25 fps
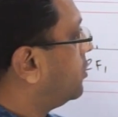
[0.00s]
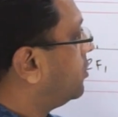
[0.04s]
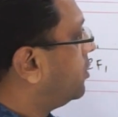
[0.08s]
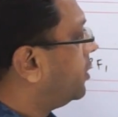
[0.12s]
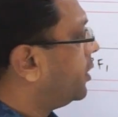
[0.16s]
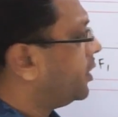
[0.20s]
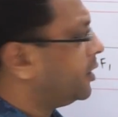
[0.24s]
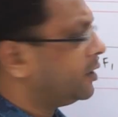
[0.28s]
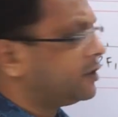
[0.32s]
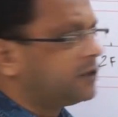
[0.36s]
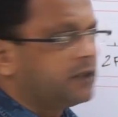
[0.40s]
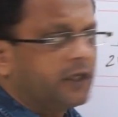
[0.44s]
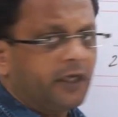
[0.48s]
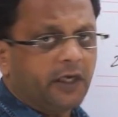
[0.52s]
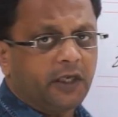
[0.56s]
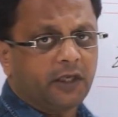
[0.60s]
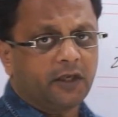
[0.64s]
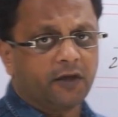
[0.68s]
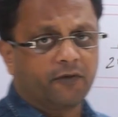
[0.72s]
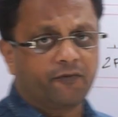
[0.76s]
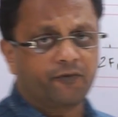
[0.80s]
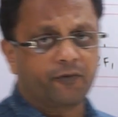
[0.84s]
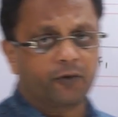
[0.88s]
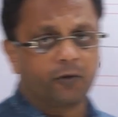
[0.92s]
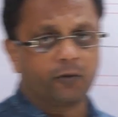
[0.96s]
It is
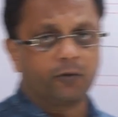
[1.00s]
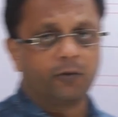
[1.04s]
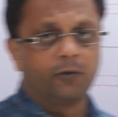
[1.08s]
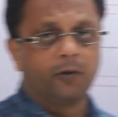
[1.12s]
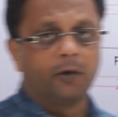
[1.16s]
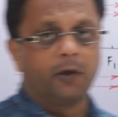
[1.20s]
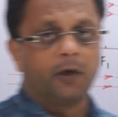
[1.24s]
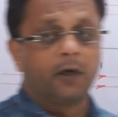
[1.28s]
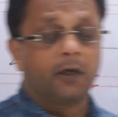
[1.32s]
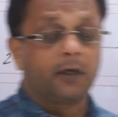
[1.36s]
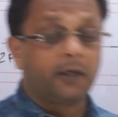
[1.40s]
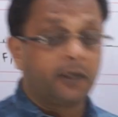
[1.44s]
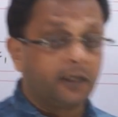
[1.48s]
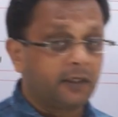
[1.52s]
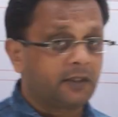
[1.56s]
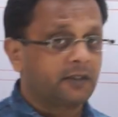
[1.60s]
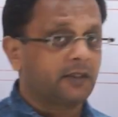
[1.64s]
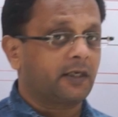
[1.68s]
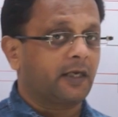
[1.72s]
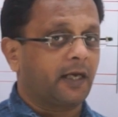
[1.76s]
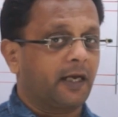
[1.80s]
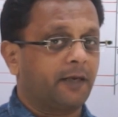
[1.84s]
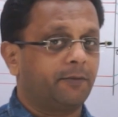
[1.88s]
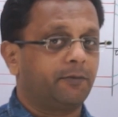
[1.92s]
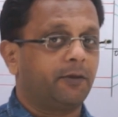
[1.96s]
enough to
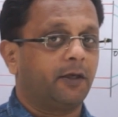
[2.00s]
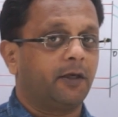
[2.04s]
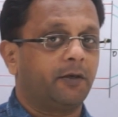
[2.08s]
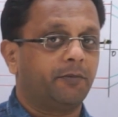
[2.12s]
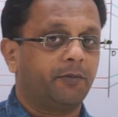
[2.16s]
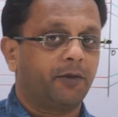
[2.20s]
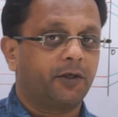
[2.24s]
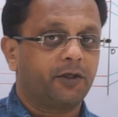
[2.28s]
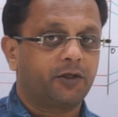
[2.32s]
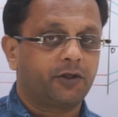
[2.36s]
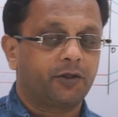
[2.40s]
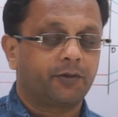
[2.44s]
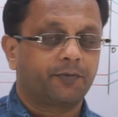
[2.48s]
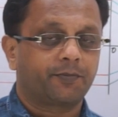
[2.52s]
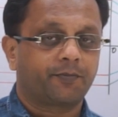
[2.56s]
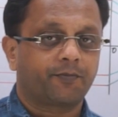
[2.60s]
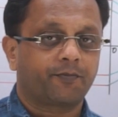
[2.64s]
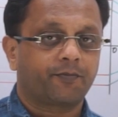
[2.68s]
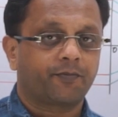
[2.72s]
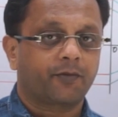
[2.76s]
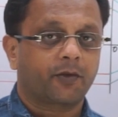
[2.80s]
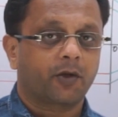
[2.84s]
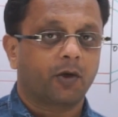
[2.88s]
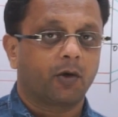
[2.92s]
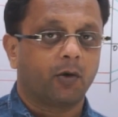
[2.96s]
describe the image.
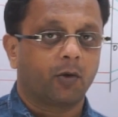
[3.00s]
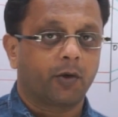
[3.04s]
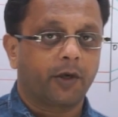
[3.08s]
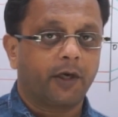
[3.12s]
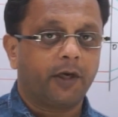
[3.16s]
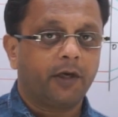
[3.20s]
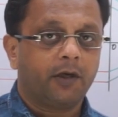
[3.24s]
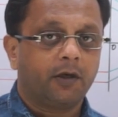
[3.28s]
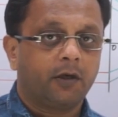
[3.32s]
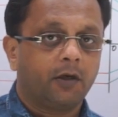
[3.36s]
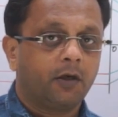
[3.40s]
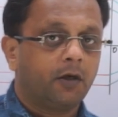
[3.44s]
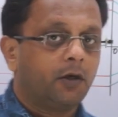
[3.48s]
Okay?